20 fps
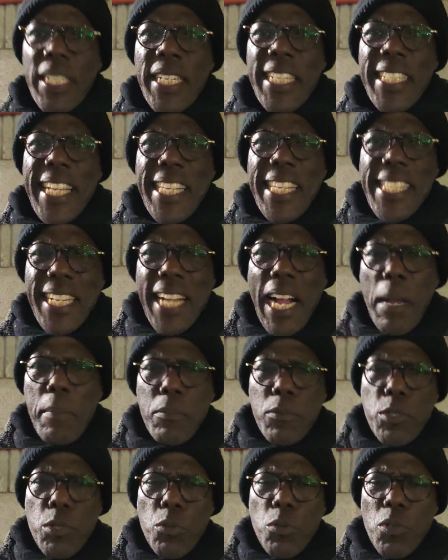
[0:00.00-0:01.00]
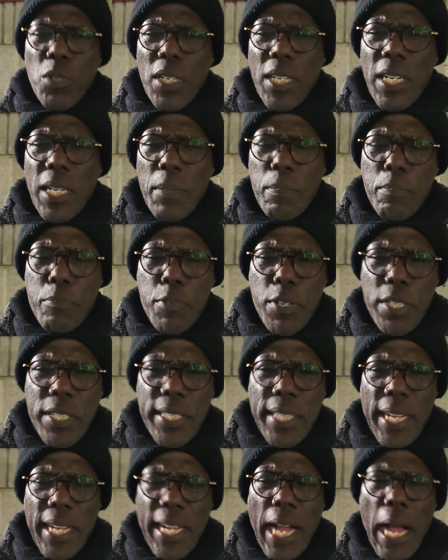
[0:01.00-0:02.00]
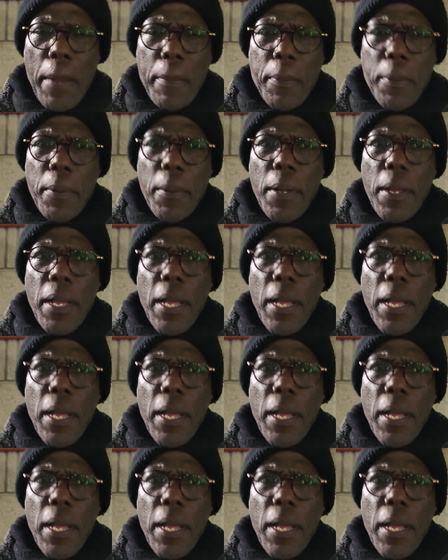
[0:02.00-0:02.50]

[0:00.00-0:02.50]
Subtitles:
It has come to bridge the gap,